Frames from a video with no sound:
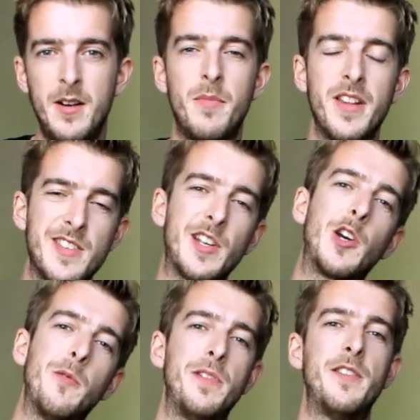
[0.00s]
but there's a
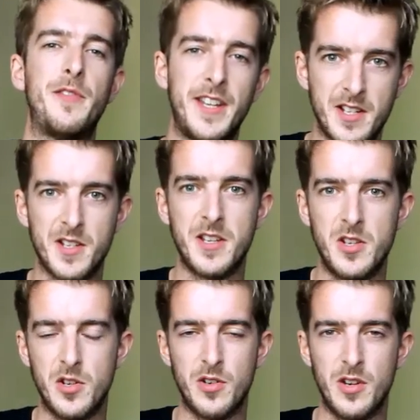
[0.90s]
couple of things that you
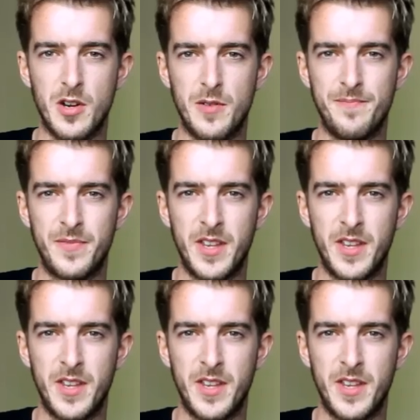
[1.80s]
should know.